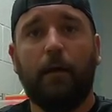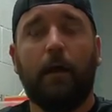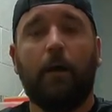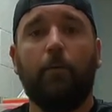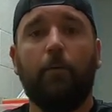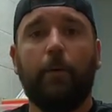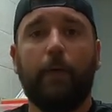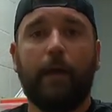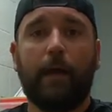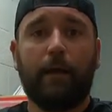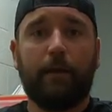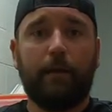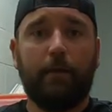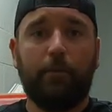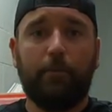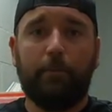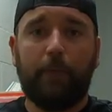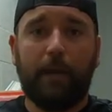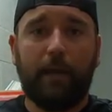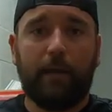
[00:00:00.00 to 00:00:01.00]
Oh, we got a
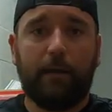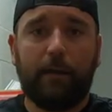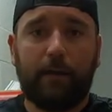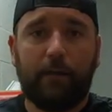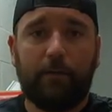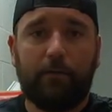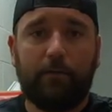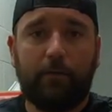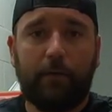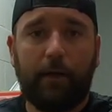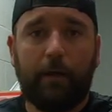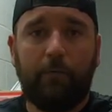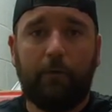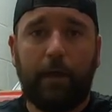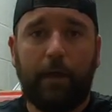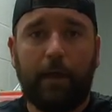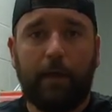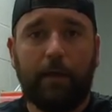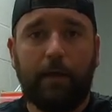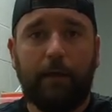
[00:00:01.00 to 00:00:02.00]
new bed yesterday.
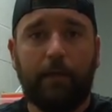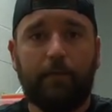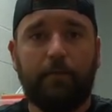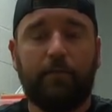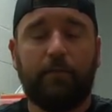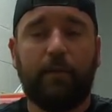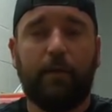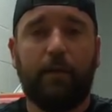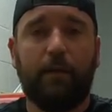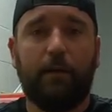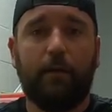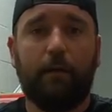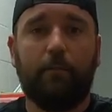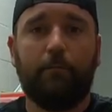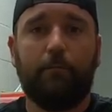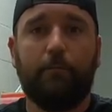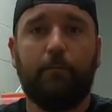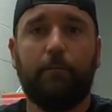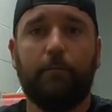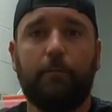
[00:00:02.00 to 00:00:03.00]
We had to get set up
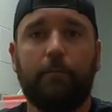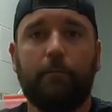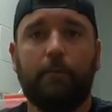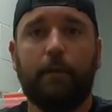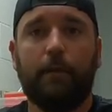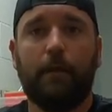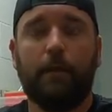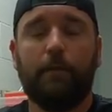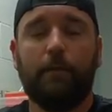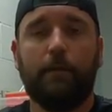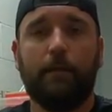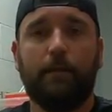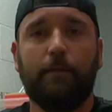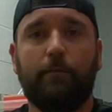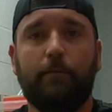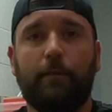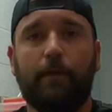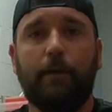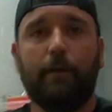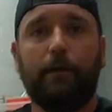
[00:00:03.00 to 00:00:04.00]
and they
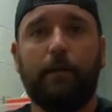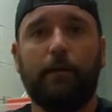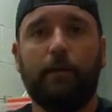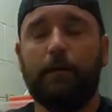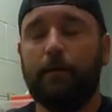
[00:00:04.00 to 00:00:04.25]
delivered it,